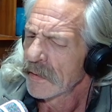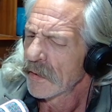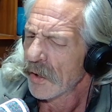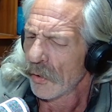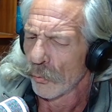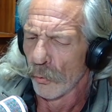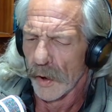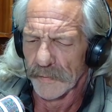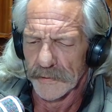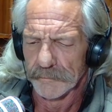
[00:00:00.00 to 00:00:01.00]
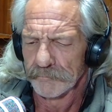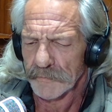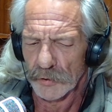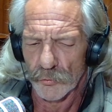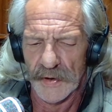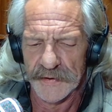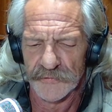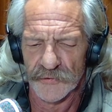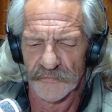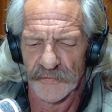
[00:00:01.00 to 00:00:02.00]
"O woman, great
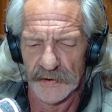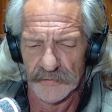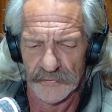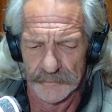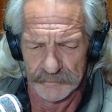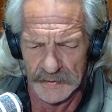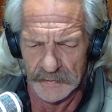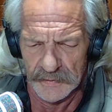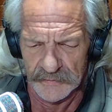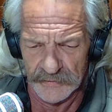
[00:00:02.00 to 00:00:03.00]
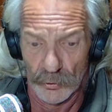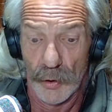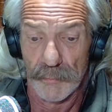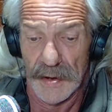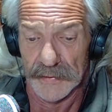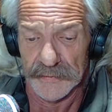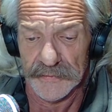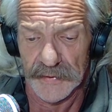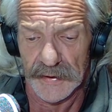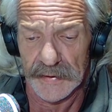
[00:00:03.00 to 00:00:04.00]
is your faith, so immense
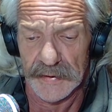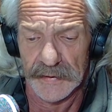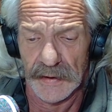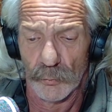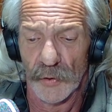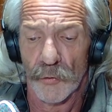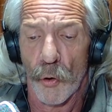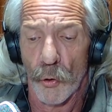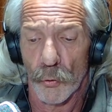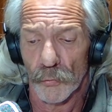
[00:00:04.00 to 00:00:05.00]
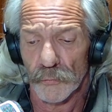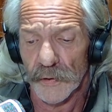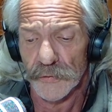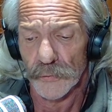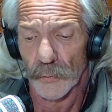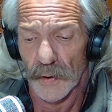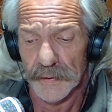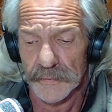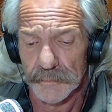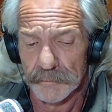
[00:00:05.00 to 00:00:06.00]
that I cannot withhold what you
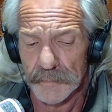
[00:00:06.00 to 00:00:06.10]
want.